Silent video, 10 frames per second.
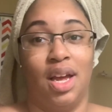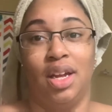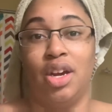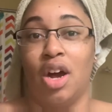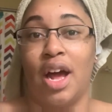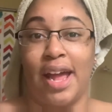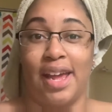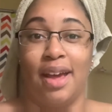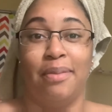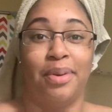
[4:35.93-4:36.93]
Y'all, I
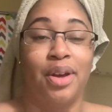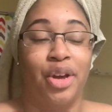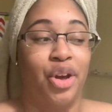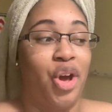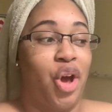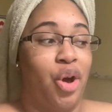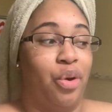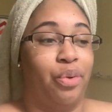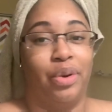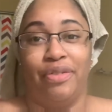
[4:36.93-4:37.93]
kept
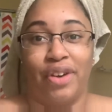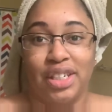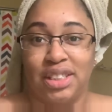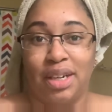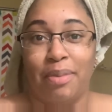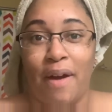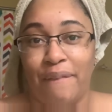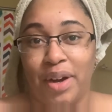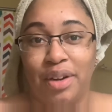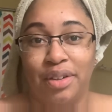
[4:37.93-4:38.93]
refreshing my
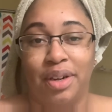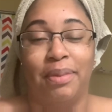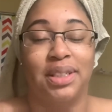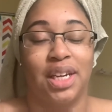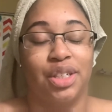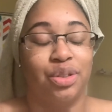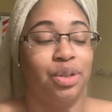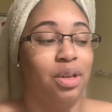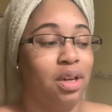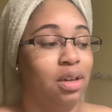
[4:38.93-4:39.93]
phone and my
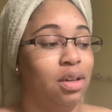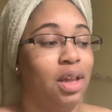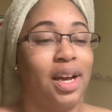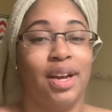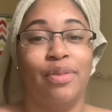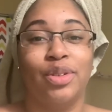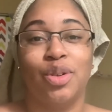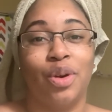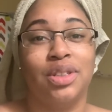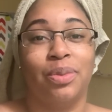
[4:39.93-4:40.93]
schedule like it was
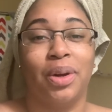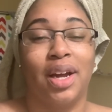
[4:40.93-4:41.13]
going somewhere.